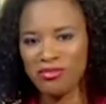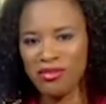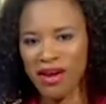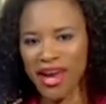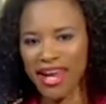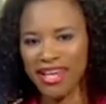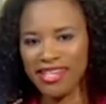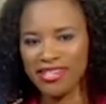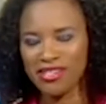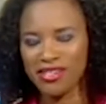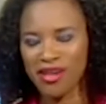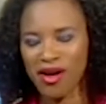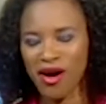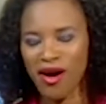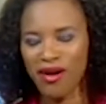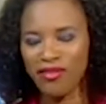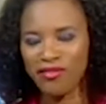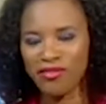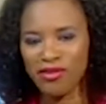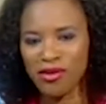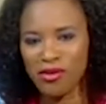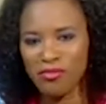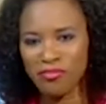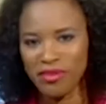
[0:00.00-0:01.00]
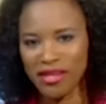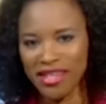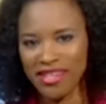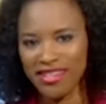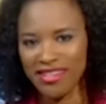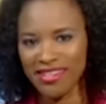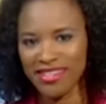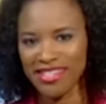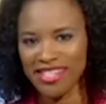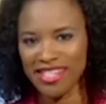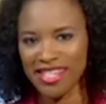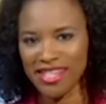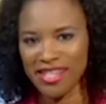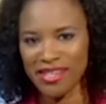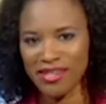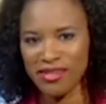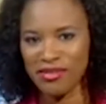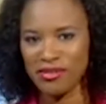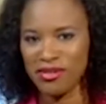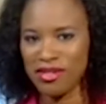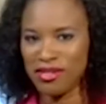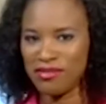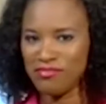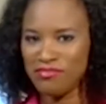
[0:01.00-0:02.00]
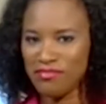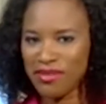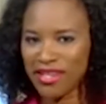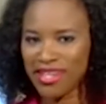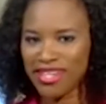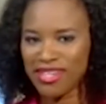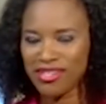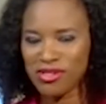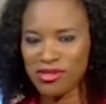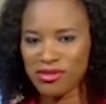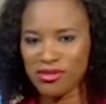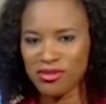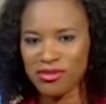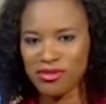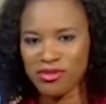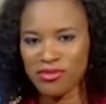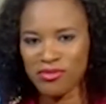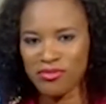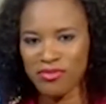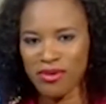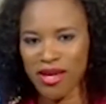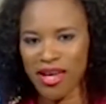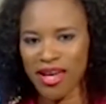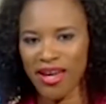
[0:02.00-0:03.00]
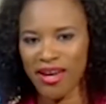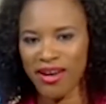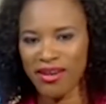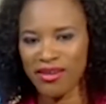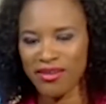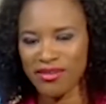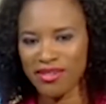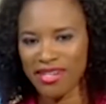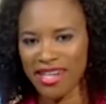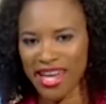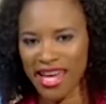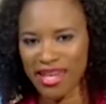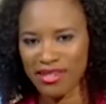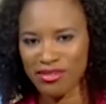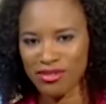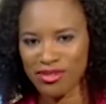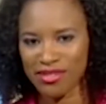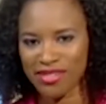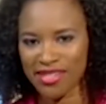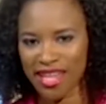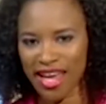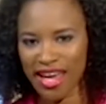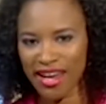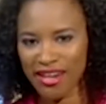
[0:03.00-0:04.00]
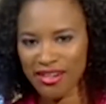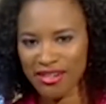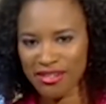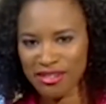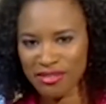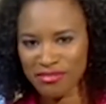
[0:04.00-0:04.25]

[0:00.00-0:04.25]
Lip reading: range of opinions here. You can pick and choose where you'd like to start.